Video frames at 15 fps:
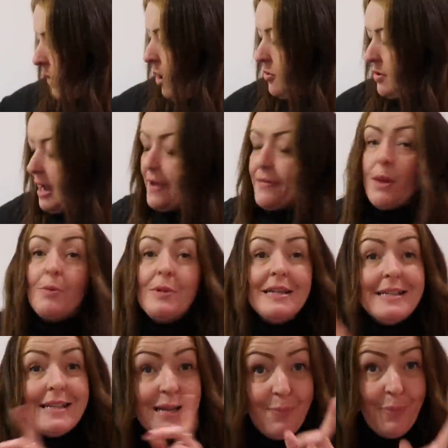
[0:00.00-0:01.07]
oh yeah, and then we
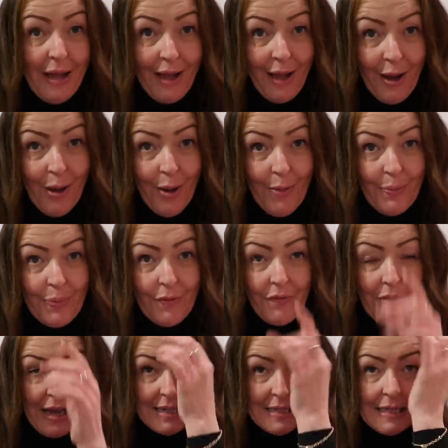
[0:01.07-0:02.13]
did pick up
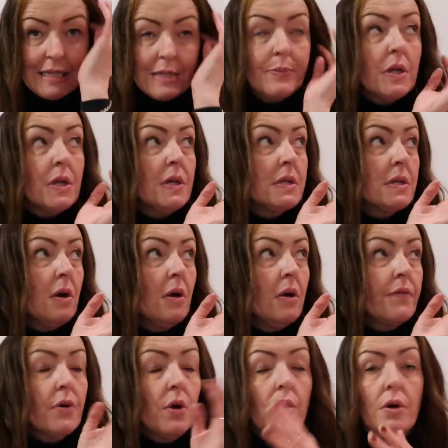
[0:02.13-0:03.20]
for Atticus, because
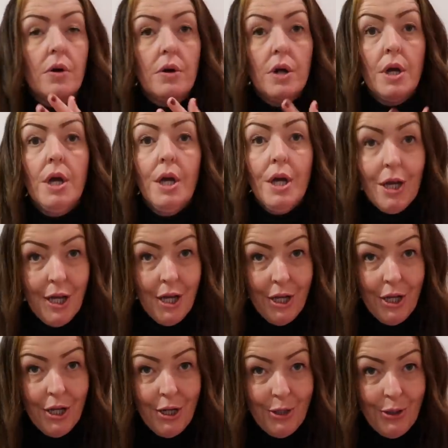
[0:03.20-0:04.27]
I've got
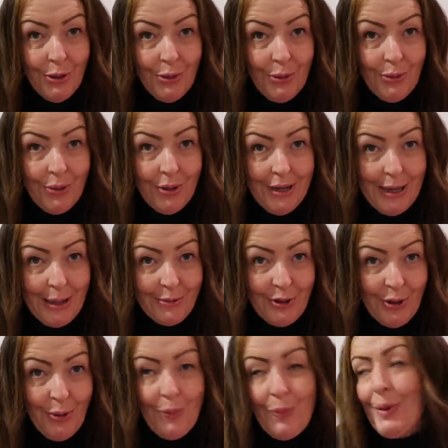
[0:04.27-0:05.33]
a new
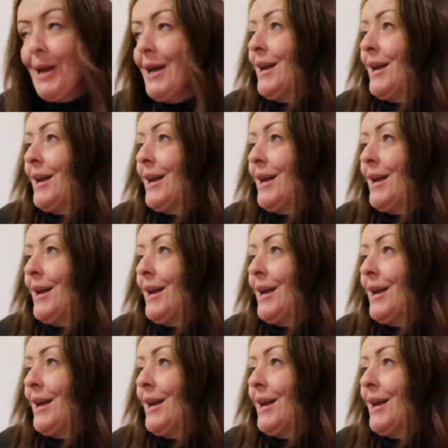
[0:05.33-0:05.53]
laptop,